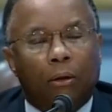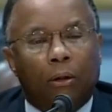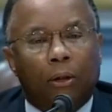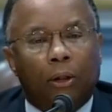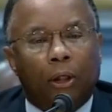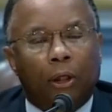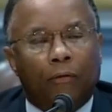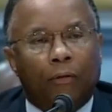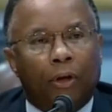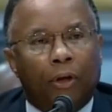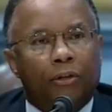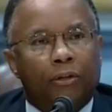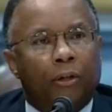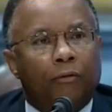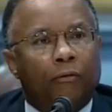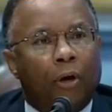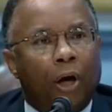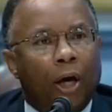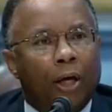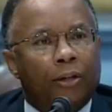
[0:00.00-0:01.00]
give us
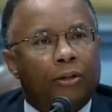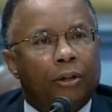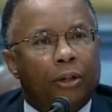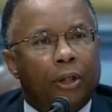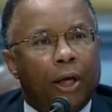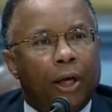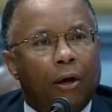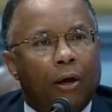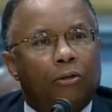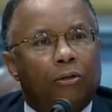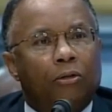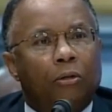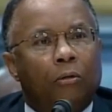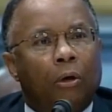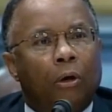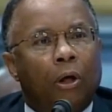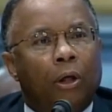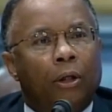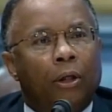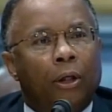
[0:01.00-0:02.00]
advice and counsel
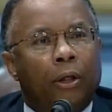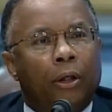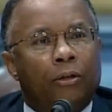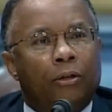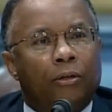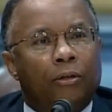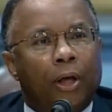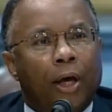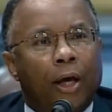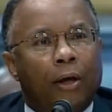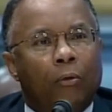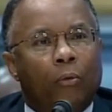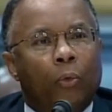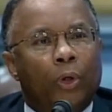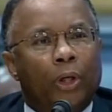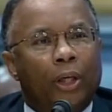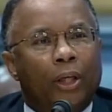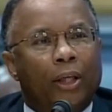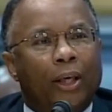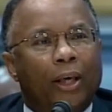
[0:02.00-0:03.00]
on is that
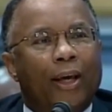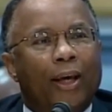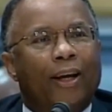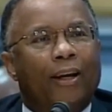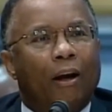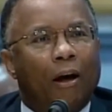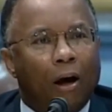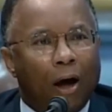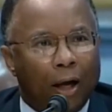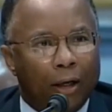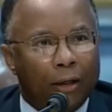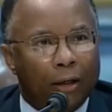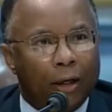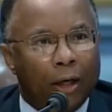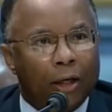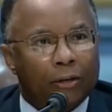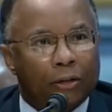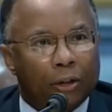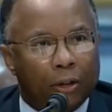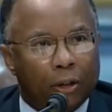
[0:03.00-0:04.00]
we cannot,
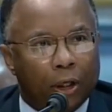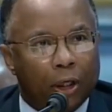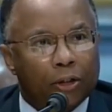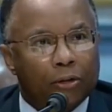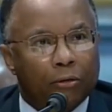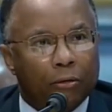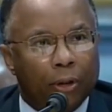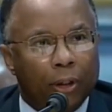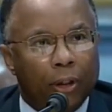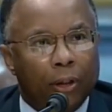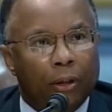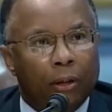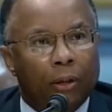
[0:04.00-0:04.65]
as a country,